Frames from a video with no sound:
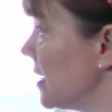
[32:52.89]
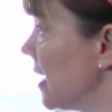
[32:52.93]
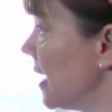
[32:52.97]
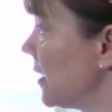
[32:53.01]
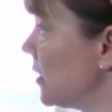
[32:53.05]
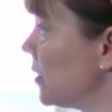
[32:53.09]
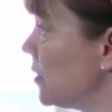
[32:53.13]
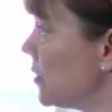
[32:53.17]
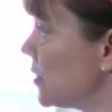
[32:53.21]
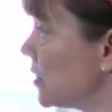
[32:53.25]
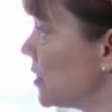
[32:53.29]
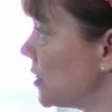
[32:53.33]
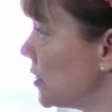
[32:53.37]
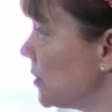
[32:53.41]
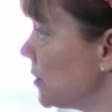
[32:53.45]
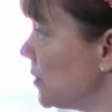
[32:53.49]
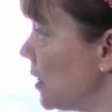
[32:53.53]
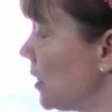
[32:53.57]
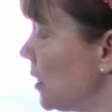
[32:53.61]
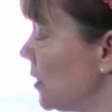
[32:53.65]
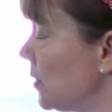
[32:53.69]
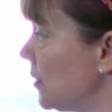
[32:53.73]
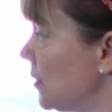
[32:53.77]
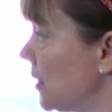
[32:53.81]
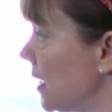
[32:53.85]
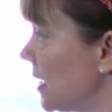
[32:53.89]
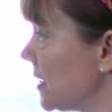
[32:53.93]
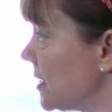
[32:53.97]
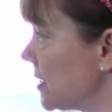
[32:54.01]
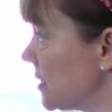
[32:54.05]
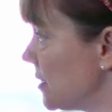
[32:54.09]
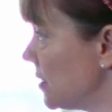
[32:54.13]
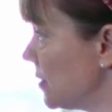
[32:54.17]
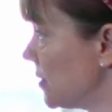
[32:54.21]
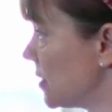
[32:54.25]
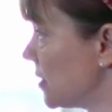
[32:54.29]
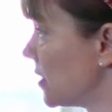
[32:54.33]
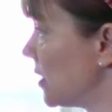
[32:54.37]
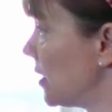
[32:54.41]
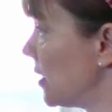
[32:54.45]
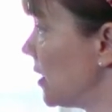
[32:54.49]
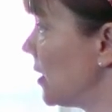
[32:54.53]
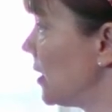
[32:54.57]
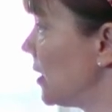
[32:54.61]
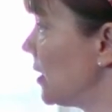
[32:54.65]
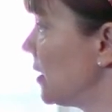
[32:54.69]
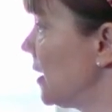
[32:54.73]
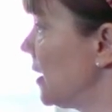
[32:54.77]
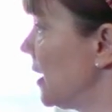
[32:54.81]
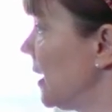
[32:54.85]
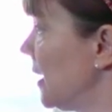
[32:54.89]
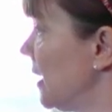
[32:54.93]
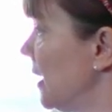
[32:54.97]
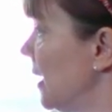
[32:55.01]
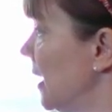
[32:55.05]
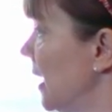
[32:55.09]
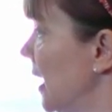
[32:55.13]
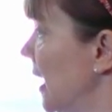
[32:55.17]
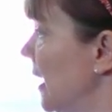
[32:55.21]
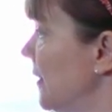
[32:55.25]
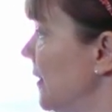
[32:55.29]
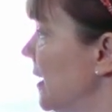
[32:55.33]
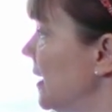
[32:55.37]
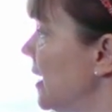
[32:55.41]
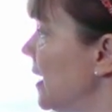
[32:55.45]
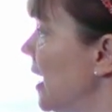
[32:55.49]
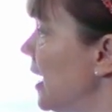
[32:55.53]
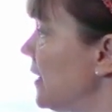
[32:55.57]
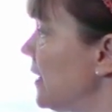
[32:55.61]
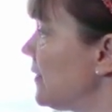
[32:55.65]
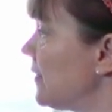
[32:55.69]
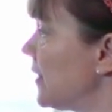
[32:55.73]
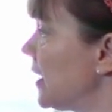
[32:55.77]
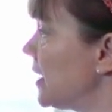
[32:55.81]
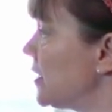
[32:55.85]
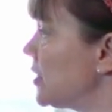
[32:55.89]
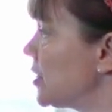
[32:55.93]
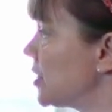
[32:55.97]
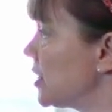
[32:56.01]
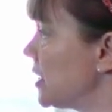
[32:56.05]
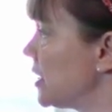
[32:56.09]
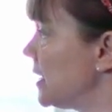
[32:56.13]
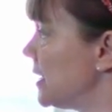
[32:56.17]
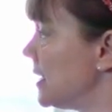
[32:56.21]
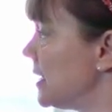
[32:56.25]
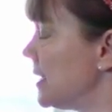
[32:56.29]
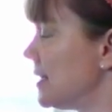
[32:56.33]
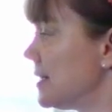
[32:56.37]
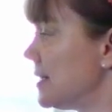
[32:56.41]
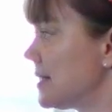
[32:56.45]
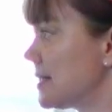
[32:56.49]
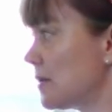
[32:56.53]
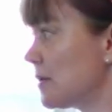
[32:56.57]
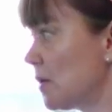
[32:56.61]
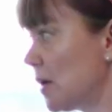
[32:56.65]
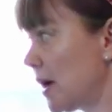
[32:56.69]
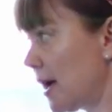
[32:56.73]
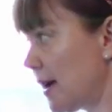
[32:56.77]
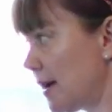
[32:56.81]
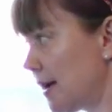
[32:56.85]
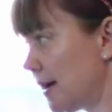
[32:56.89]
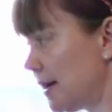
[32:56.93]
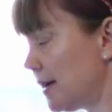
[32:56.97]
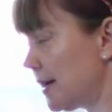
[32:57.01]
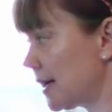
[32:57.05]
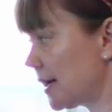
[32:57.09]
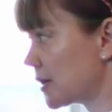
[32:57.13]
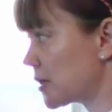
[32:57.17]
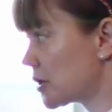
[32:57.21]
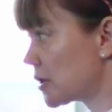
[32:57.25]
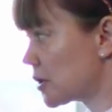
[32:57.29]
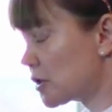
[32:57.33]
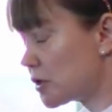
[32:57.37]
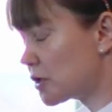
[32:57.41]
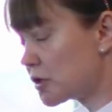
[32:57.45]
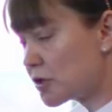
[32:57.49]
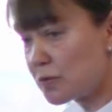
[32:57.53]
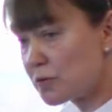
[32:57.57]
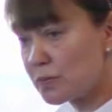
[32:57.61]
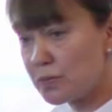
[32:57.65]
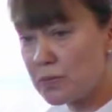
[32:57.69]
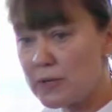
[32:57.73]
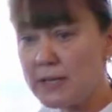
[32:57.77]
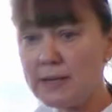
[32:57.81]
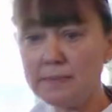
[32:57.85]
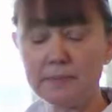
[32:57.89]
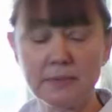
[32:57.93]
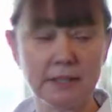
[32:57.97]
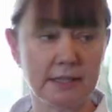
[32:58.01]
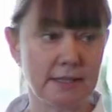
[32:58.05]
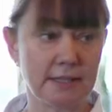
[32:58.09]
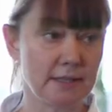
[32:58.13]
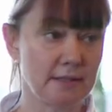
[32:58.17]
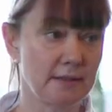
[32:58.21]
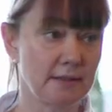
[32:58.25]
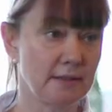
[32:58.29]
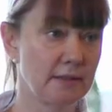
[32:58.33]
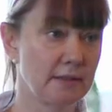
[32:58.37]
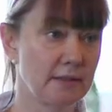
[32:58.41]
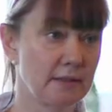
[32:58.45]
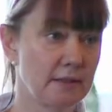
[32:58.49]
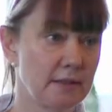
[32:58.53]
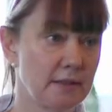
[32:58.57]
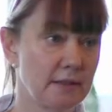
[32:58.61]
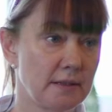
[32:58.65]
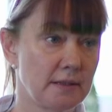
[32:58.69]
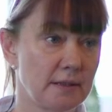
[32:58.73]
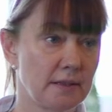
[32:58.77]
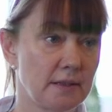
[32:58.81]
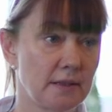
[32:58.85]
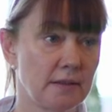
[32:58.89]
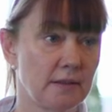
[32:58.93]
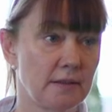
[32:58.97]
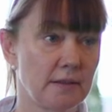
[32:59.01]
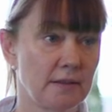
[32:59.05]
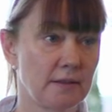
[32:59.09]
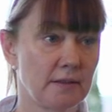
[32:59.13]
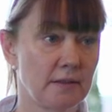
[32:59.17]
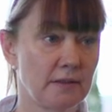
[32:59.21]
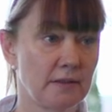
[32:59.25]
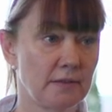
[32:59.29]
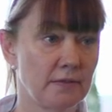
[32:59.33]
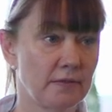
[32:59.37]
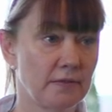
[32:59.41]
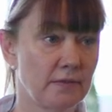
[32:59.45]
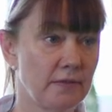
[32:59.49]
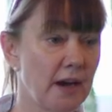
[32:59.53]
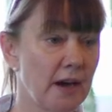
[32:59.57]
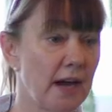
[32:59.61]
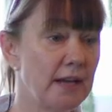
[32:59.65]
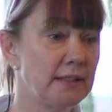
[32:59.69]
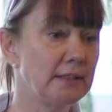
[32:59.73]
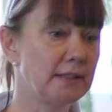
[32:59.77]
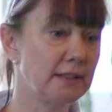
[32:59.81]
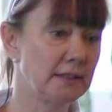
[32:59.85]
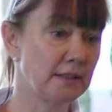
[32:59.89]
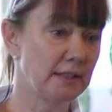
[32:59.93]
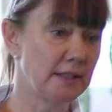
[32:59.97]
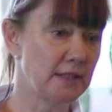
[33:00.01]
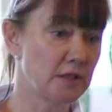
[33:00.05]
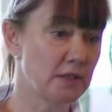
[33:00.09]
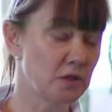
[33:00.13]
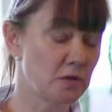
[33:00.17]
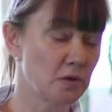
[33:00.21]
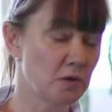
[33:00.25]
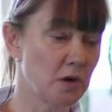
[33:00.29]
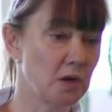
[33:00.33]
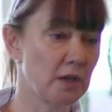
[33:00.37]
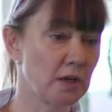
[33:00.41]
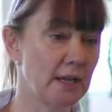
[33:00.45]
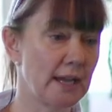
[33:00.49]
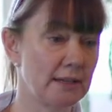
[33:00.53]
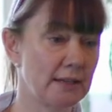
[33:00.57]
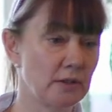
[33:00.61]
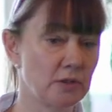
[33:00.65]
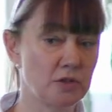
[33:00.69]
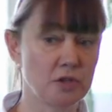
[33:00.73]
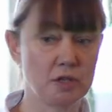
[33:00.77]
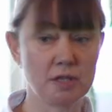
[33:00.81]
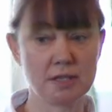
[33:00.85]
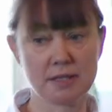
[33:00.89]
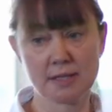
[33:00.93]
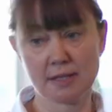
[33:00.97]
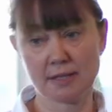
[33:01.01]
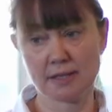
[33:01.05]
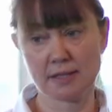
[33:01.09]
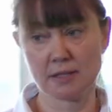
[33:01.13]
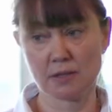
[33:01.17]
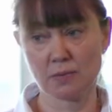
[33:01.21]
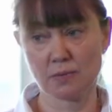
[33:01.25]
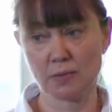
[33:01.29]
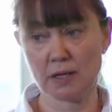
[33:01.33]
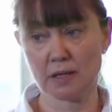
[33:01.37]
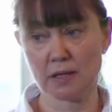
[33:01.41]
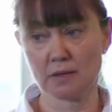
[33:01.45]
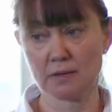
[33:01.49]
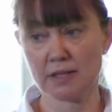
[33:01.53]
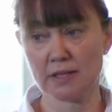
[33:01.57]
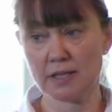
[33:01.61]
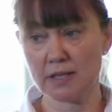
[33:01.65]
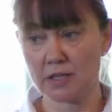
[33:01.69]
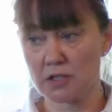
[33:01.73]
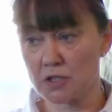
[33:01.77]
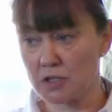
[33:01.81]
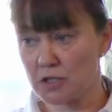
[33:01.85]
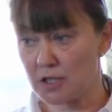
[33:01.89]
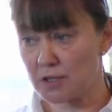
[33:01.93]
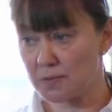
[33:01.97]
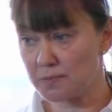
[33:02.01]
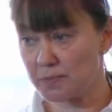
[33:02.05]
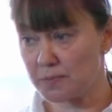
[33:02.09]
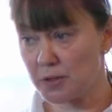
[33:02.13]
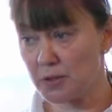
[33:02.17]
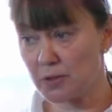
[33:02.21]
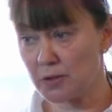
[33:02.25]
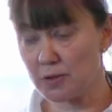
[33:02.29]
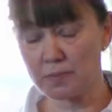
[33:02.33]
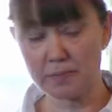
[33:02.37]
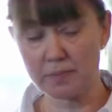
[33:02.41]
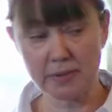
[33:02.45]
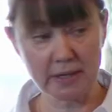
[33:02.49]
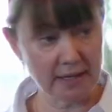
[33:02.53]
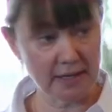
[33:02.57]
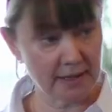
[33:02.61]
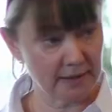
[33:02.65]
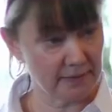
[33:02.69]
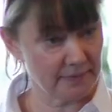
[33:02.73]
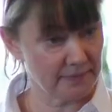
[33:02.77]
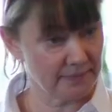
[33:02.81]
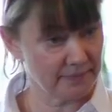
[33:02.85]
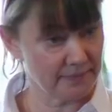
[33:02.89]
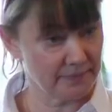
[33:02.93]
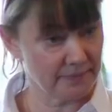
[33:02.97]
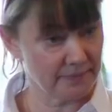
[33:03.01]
Yanhu Suo, as you saw. And then Han Fan Ji is an extremely violently strong analgesic as well. It's just pure pain.